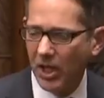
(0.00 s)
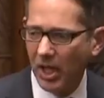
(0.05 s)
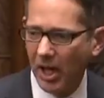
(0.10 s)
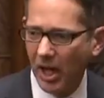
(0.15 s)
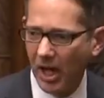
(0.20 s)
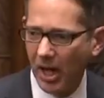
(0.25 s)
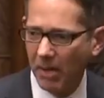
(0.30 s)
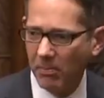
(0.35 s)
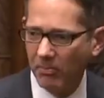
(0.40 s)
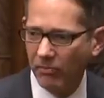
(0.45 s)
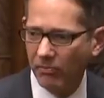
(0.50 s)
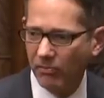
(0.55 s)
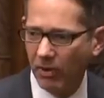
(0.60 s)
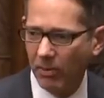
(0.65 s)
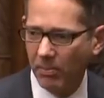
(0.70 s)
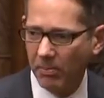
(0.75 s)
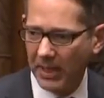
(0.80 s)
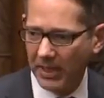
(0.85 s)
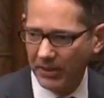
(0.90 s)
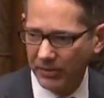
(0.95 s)

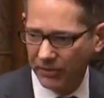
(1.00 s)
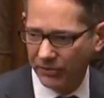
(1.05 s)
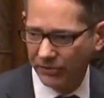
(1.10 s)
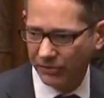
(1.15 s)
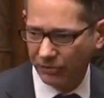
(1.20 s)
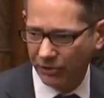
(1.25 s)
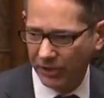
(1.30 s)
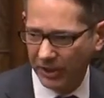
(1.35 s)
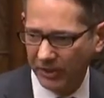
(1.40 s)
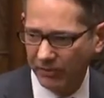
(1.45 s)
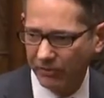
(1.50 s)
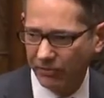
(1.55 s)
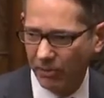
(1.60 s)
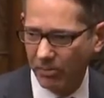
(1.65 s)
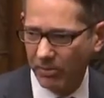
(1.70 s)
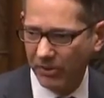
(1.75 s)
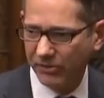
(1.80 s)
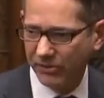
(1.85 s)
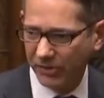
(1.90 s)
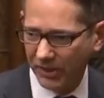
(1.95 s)
from industry,
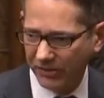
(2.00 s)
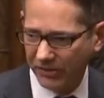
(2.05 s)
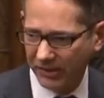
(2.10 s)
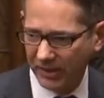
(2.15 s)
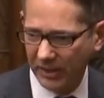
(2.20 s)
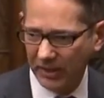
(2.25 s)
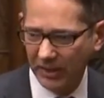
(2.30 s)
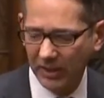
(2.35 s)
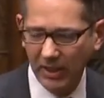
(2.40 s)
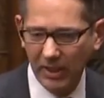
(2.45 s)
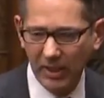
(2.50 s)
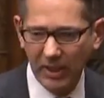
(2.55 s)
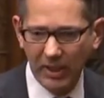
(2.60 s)
from the city,